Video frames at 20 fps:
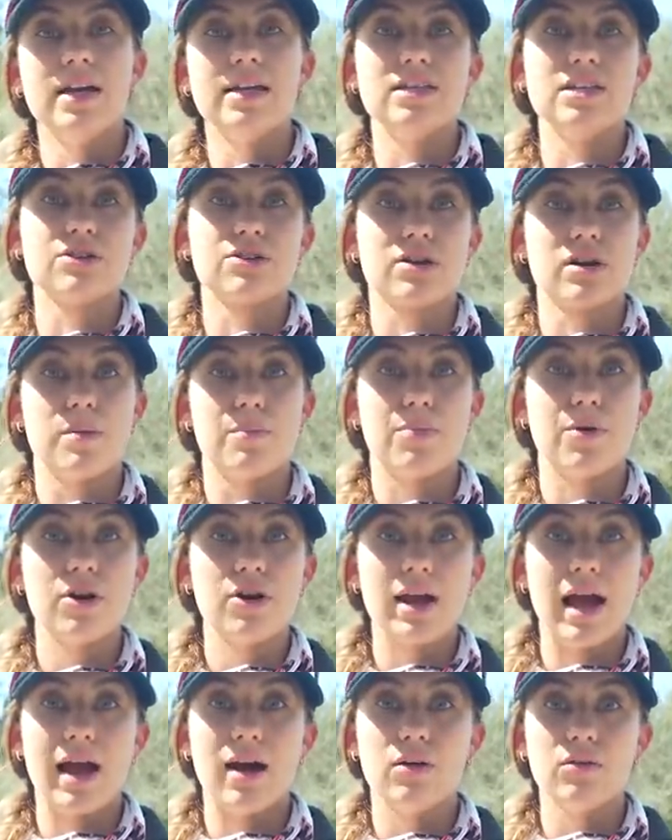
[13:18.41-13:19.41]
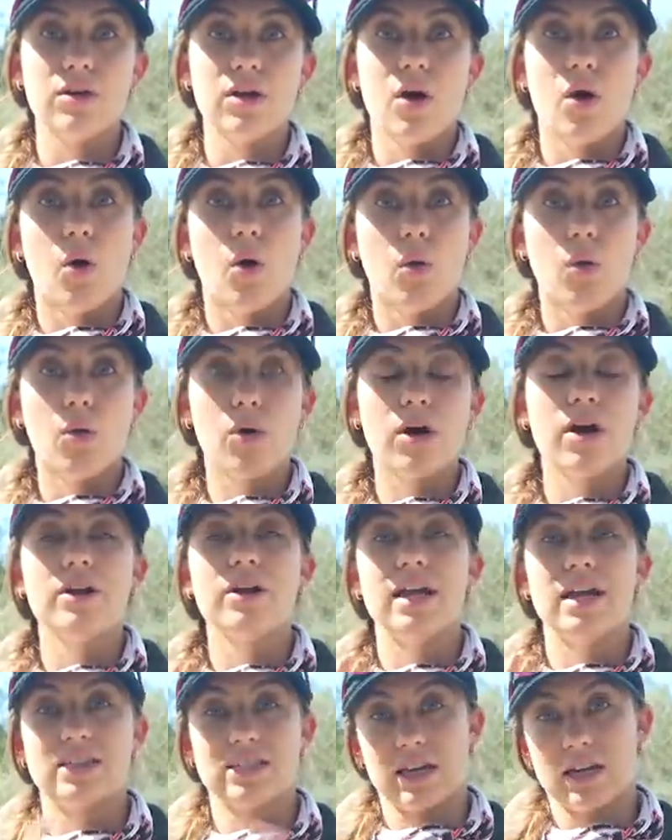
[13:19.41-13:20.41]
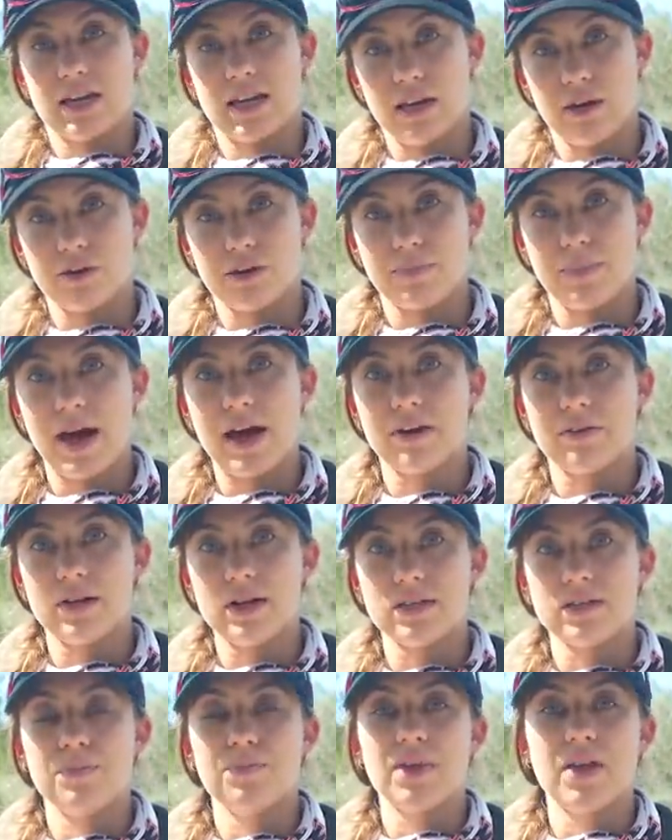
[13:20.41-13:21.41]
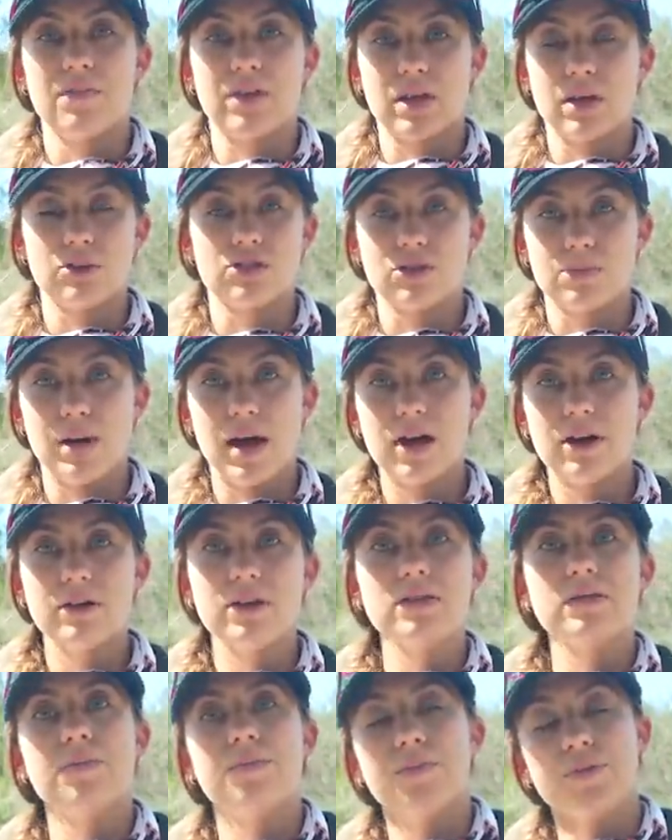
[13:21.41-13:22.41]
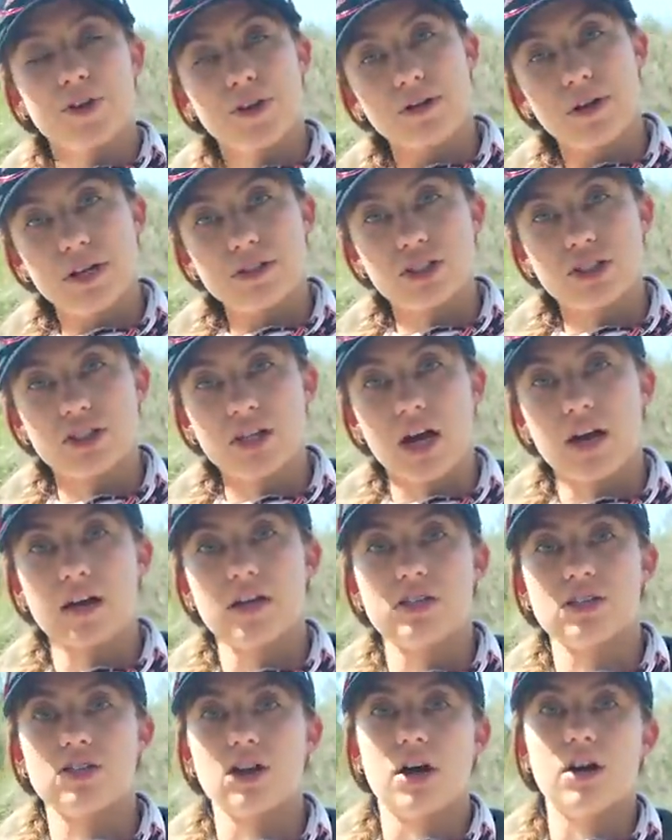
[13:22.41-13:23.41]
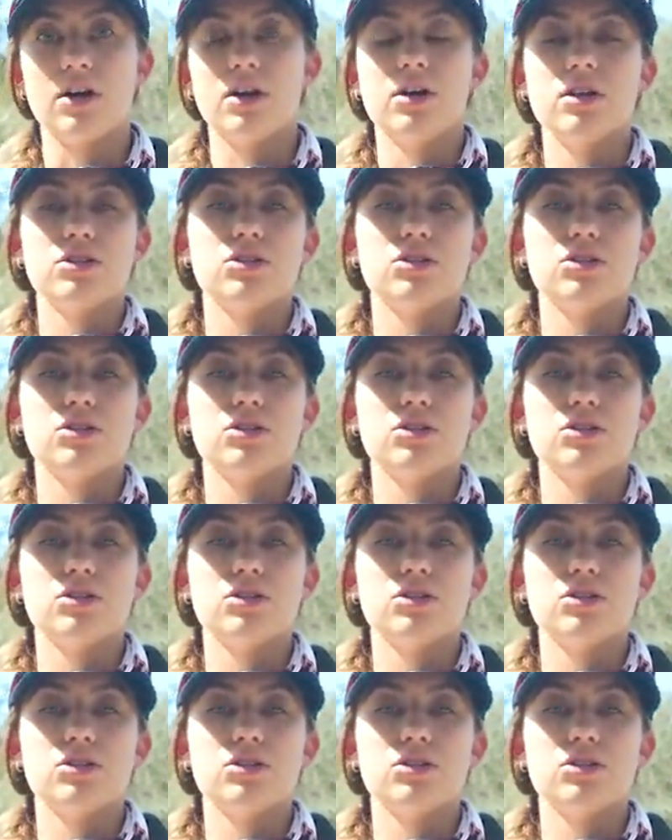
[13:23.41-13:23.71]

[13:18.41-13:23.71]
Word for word: It's either gonna burn out or it's gonna kill your batteries. If it kills your batteries, your engine's not gonna start.